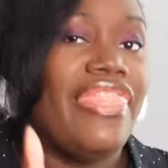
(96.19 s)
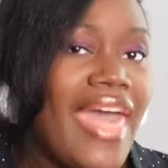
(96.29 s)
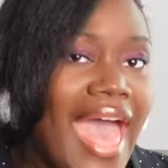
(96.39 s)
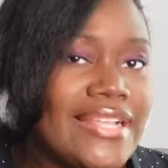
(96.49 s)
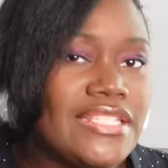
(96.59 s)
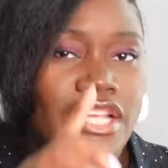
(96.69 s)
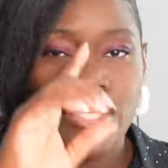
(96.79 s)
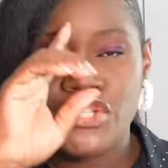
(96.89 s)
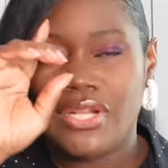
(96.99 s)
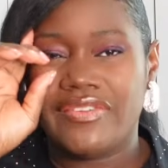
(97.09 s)
That
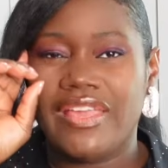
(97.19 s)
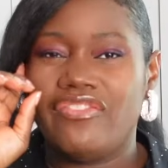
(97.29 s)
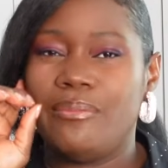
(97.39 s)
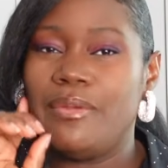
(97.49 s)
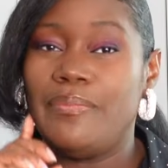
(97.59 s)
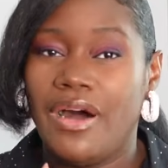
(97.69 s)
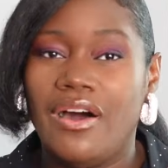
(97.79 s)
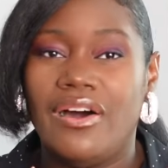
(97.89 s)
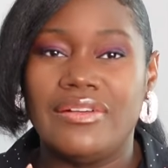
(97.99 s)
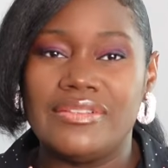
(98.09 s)
should have given me
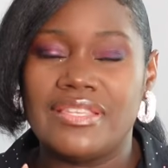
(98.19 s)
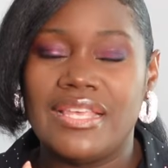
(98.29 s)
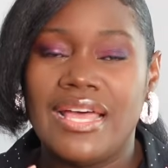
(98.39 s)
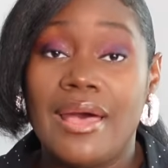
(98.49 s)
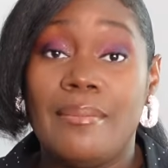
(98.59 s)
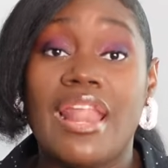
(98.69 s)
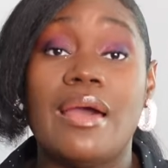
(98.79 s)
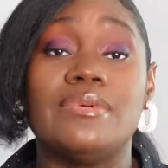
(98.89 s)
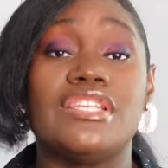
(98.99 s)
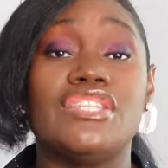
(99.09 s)
pause. But
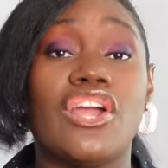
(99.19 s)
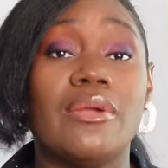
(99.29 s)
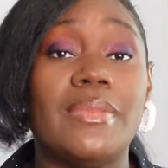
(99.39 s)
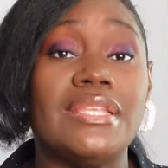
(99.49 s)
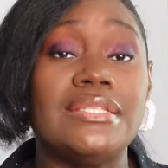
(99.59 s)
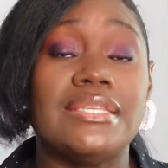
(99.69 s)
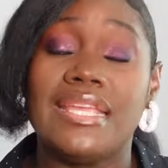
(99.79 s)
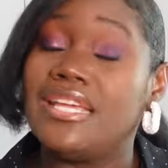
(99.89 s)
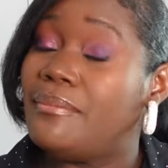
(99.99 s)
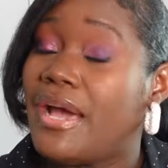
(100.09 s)
I was determined to
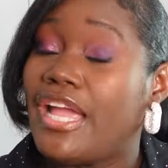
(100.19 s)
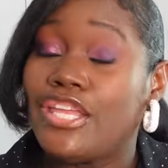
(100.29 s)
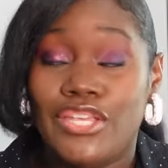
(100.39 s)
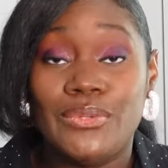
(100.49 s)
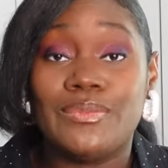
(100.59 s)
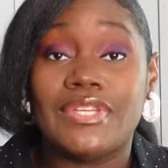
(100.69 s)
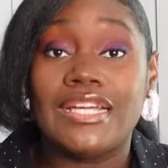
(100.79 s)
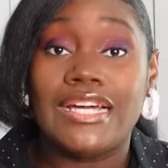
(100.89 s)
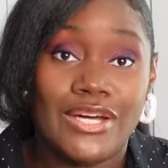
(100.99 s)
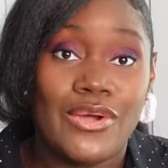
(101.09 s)
get my cute
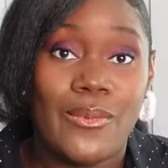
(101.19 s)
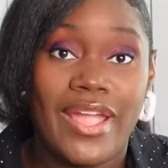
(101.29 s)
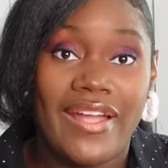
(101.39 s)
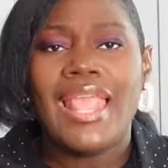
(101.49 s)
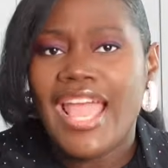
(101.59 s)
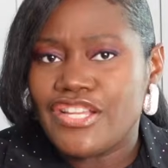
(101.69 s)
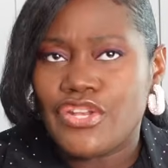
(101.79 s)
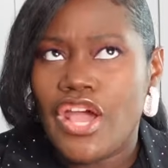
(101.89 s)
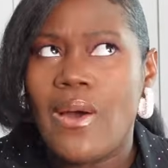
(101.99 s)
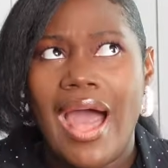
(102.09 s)
cookware. As you
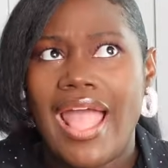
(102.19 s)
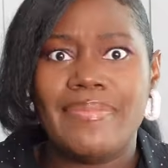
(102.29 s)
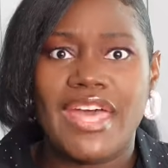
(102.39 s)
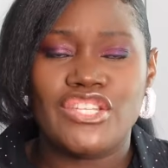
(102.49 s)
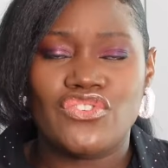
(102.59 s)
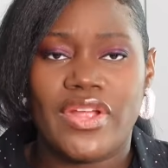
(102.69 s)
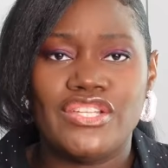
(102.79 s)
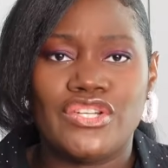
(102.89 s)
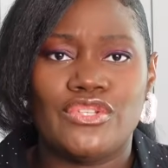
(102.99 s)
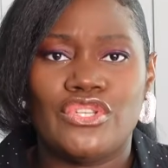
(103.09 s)
know, I am not a
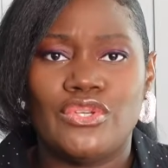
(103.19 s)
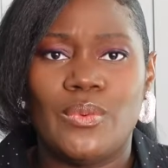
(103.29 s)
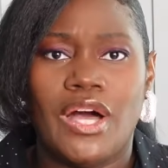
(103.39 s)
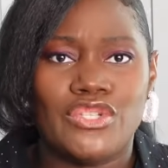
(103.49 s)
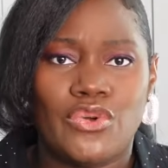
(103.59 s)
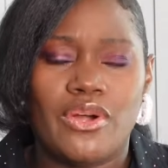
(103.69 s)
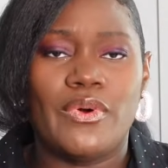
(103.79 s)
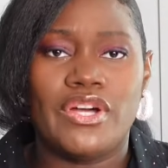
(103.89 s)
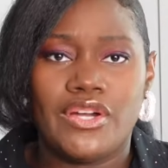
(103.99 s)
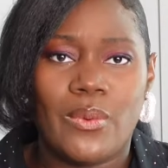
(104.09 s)
stranger to
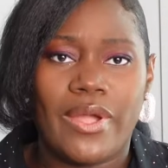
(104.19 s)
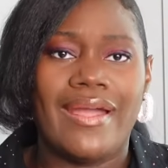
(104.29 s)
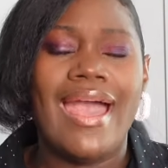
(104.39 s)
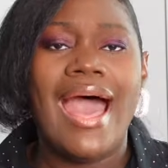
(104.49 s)
adorable cookware.